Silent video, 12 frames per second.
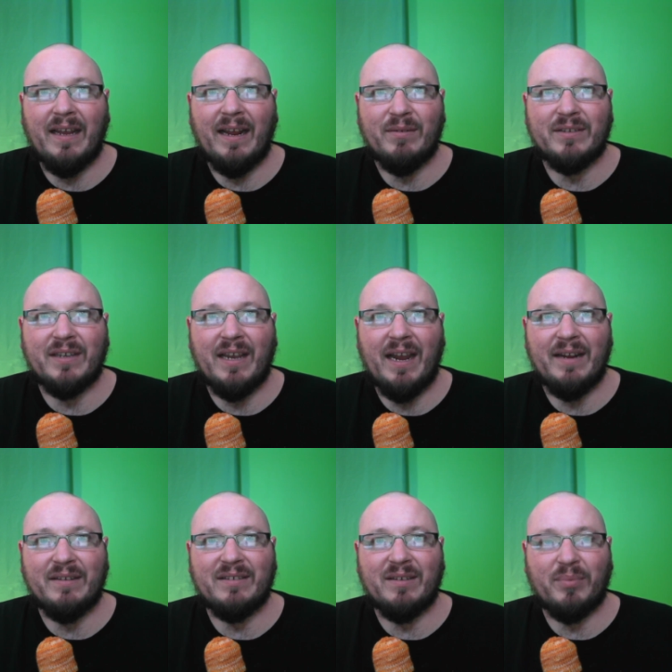have one. And I was kind
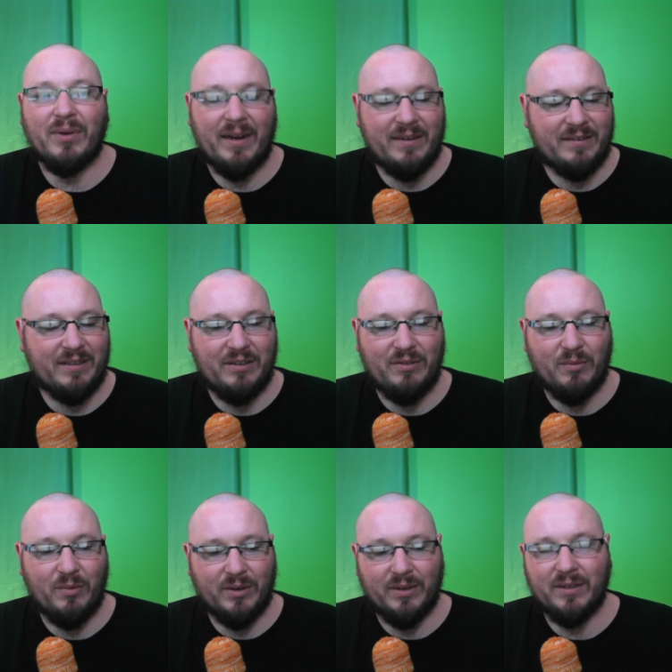of surprised that you
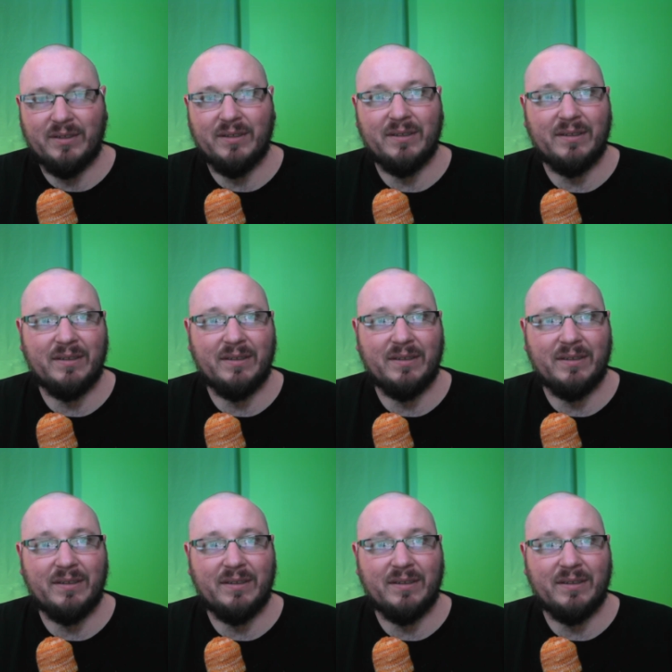weren't.